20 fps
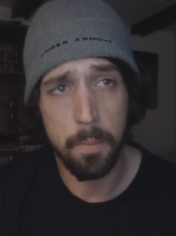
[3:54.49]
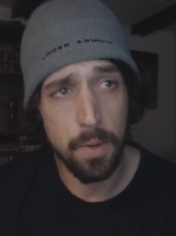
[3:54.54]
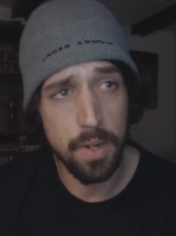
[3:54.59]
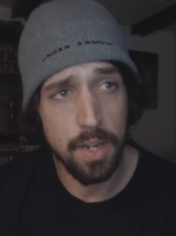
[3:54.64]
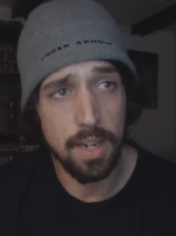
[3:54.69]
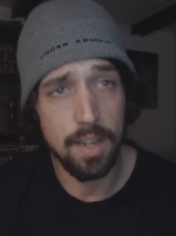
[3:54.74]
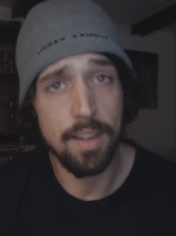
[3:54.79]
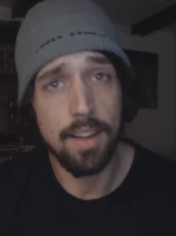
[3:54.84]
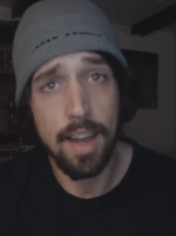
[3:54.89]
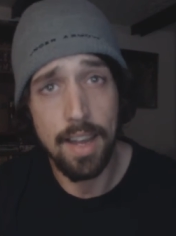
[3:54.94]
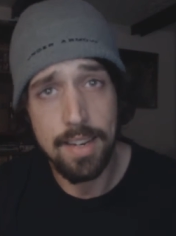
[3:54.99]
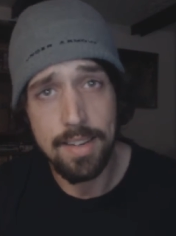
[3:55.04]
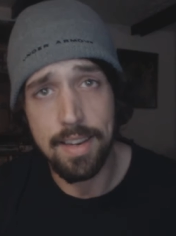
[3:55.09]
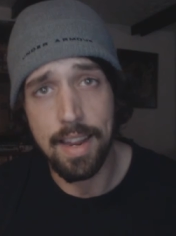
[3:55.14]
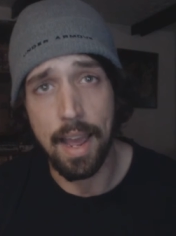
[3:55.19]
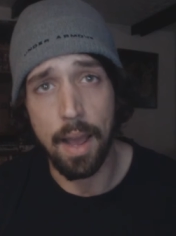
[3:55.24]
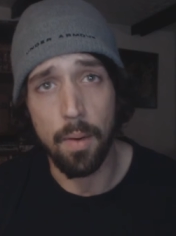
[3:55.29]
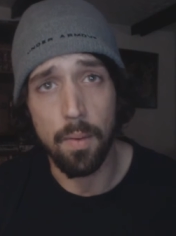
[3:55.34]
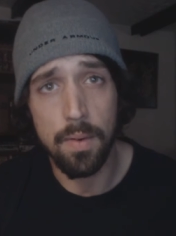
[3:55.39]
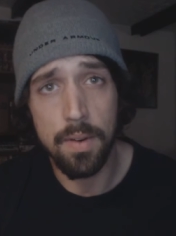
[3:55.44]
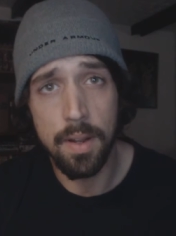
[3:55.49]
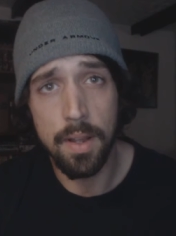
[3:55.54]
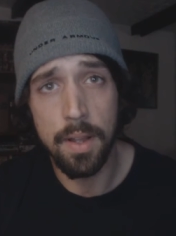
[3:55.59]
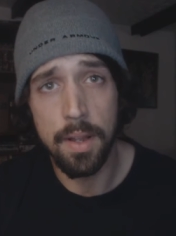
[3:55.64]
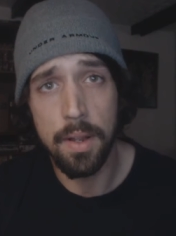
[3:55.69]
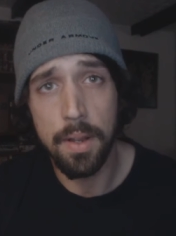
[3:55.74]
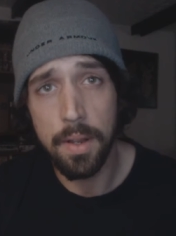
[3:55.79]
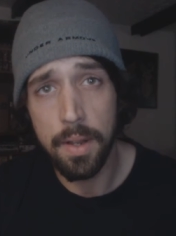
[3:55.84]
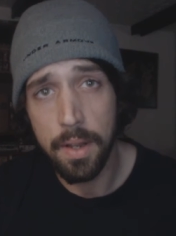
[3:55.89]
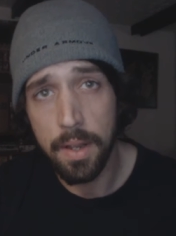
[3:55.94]
We're going to cut down
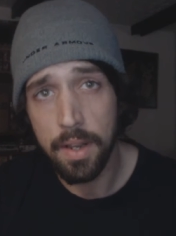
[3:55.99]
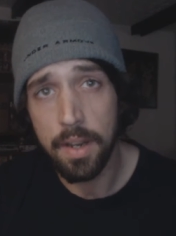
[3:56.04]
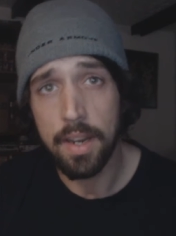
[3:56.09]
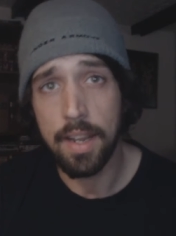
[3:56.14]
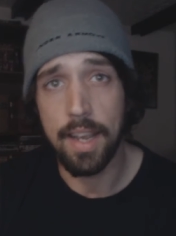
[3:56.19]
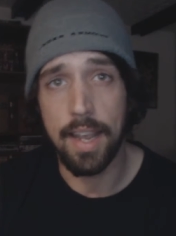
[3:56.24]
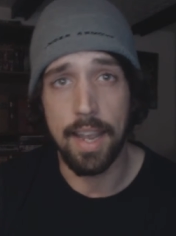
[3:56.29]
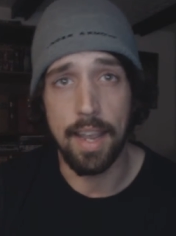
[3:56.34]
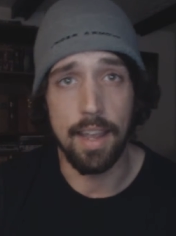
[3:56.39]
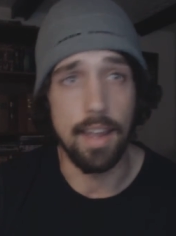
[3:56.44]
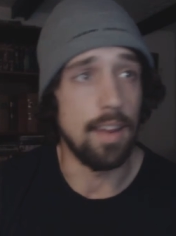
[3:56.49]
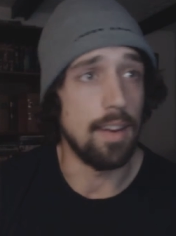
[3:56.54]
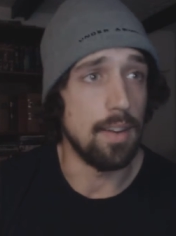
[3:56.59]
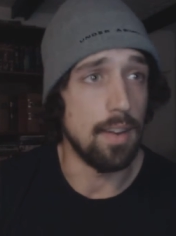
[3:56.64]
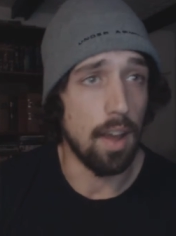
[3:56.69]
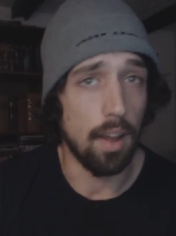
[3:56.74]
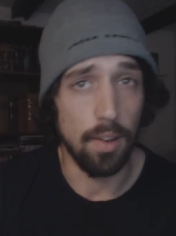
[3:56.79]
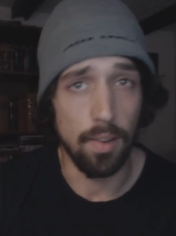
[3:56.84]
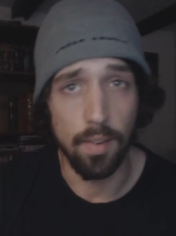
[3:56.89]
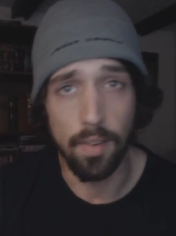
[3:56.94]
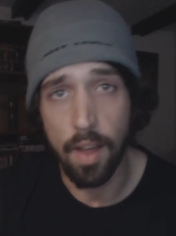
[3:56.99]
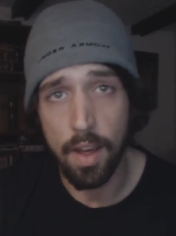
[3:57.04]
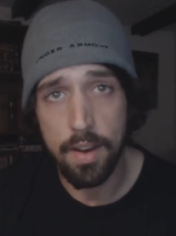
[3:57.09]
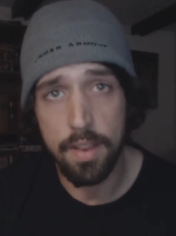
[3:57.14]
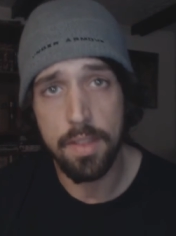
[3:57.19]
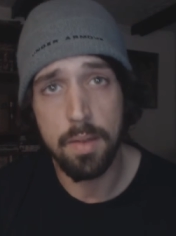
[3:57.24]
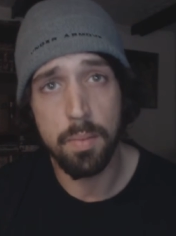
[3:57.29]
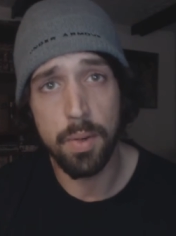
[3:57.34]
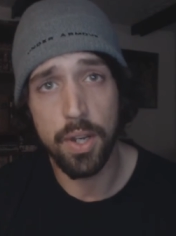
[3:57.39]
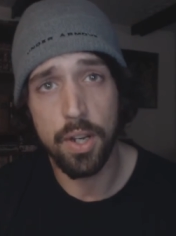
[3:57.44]
and a lot
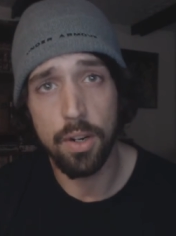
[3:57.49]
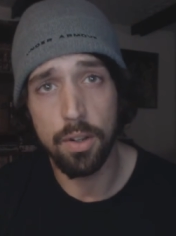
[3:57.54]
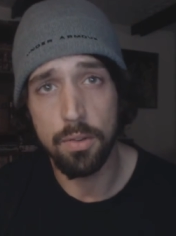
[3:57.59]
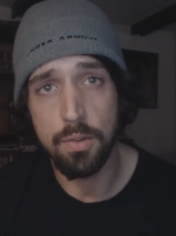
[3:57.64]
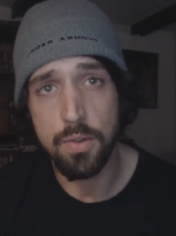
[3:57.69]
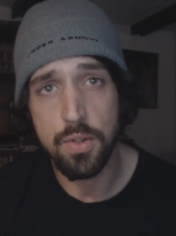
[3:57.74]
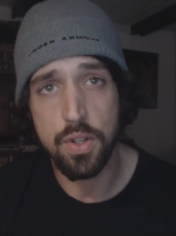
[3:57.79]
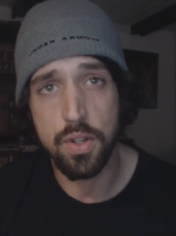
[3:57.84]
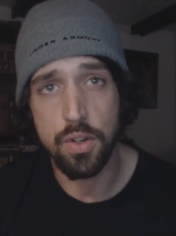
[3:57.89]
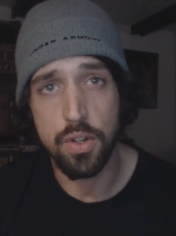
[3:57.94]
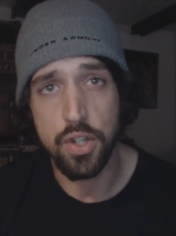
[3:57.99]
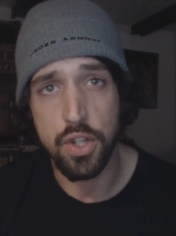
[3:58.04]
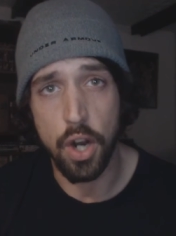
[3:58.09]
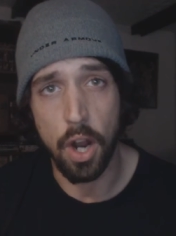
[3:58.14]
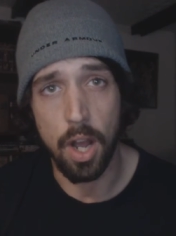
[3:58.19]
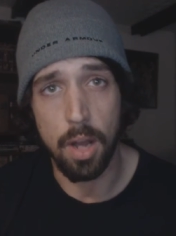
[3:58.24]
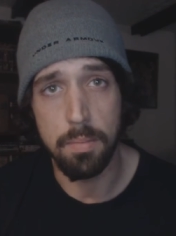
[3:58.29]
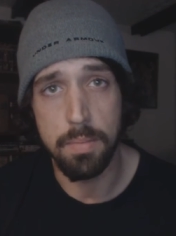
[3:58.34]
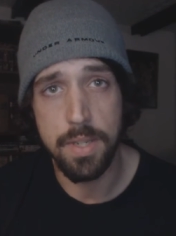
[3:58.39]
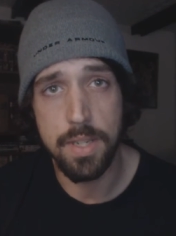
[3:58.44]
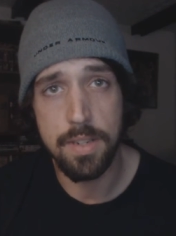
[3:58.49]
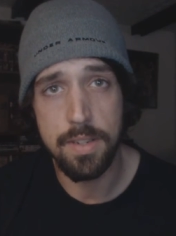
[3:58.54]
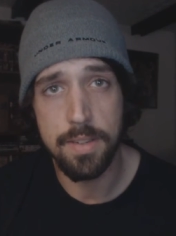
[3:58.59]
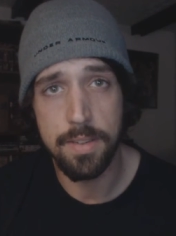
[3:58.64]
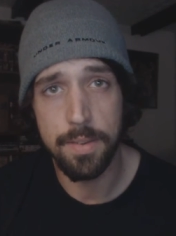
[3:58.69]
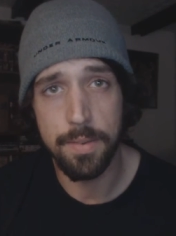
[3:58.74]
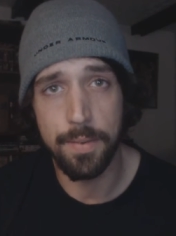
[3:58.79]
of them are going to lose their jobs,